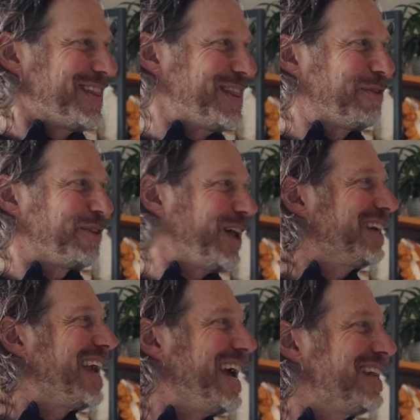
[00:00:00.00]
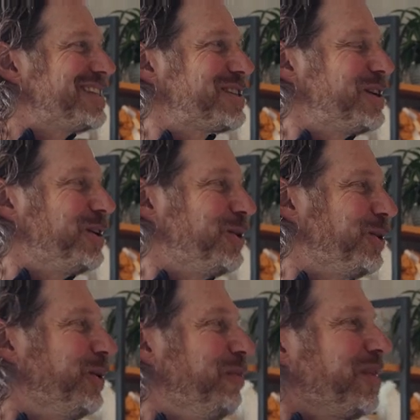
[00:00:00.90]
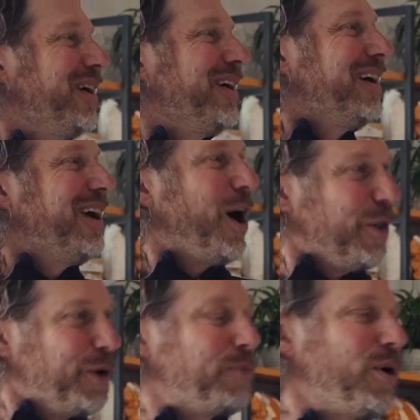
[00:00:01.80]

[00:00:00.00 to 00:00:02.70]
the floodgates to other